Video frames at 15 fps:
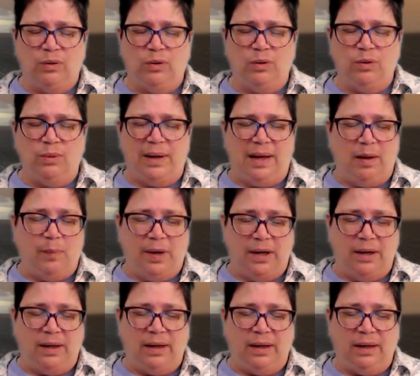Who am
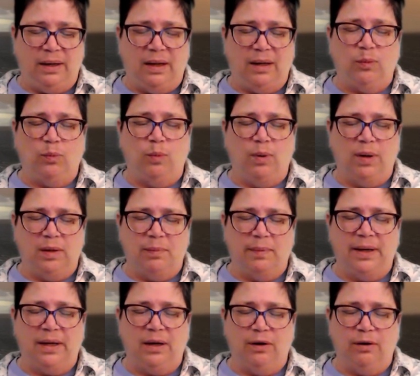I and what am
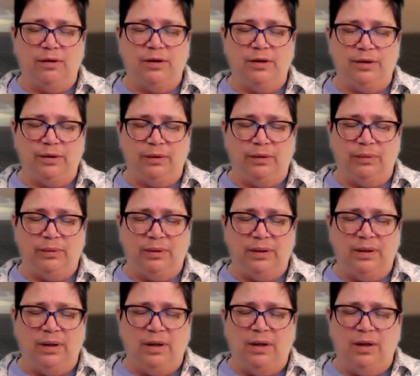I here to do?
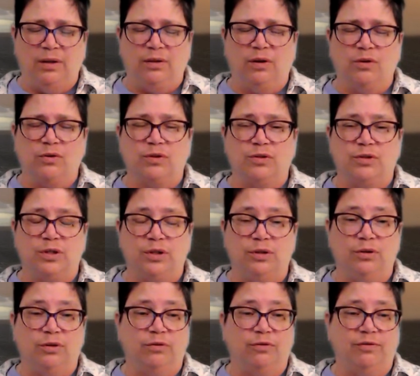Those are
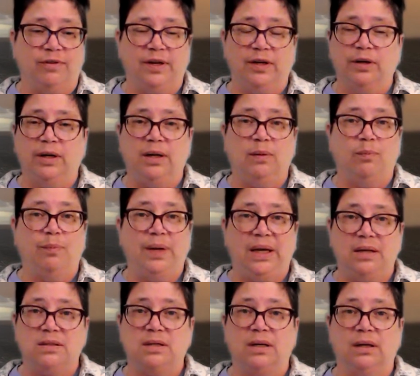two very
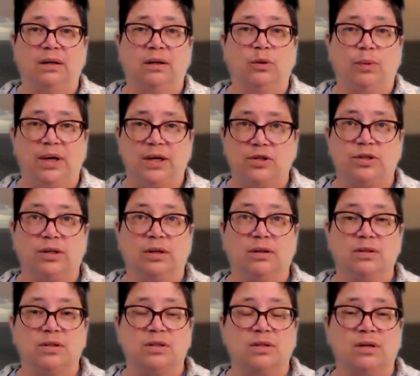basic
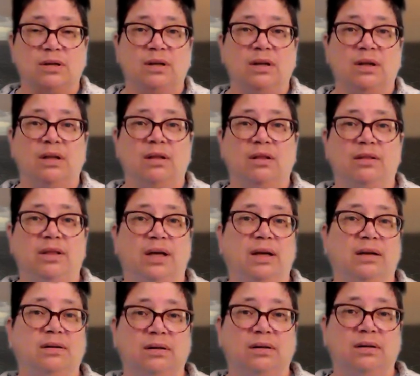questions
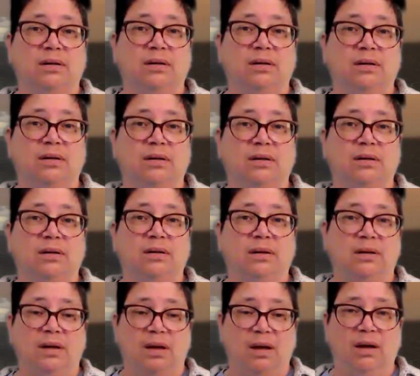that
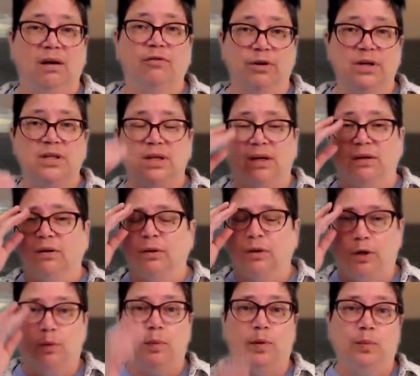every single
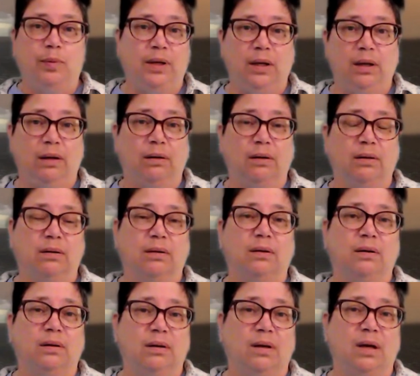human being
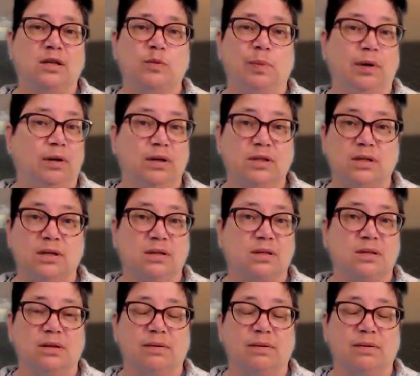experiences